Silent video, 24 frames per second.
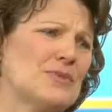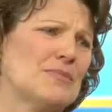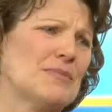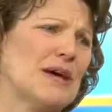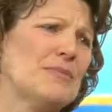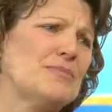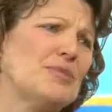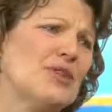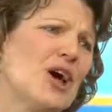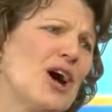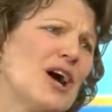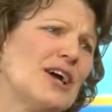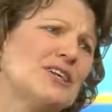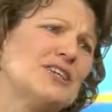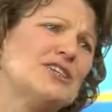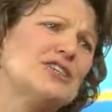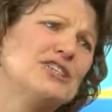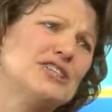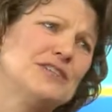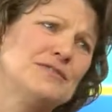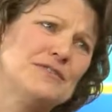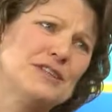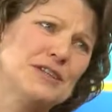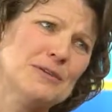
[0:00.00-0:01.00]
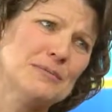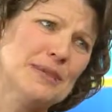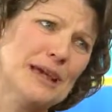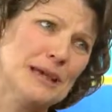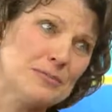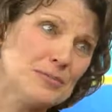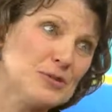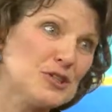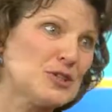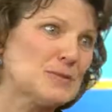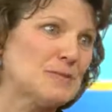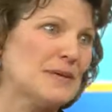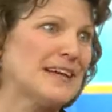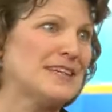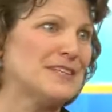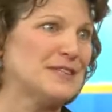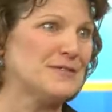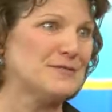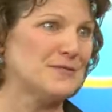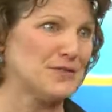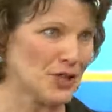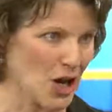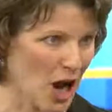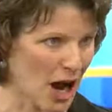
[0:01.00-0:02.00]
My blog is
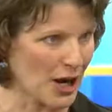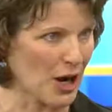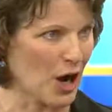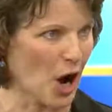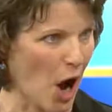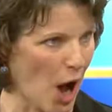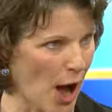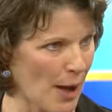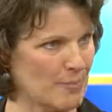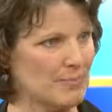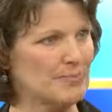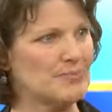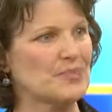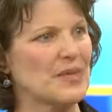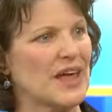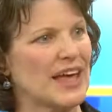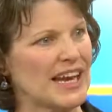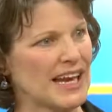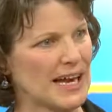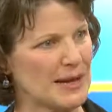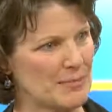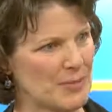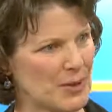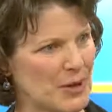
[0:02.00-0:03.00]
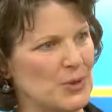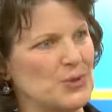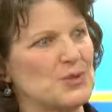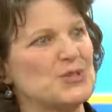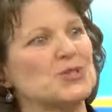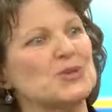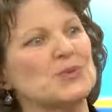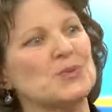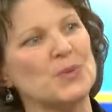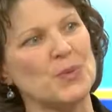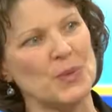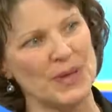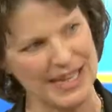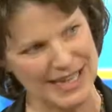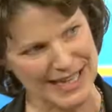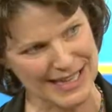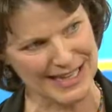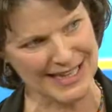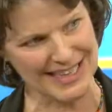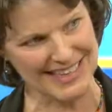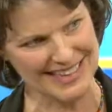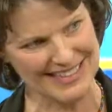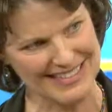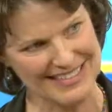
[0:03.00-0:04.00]
shiftingmyperspective.com, and I post
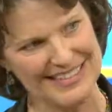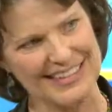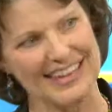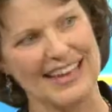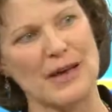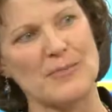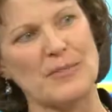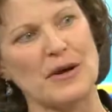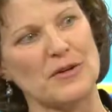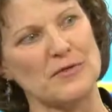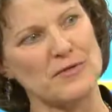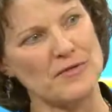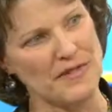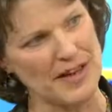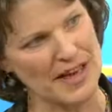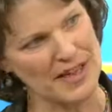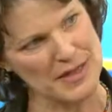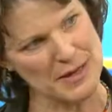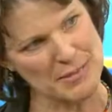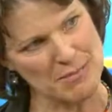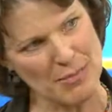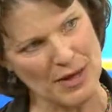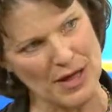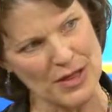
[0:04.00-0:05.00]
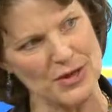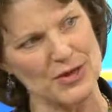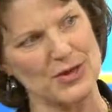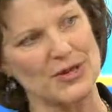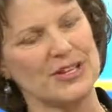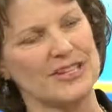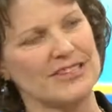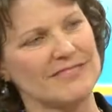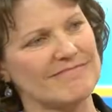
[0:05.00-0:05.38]
weekly about faith and motherhood.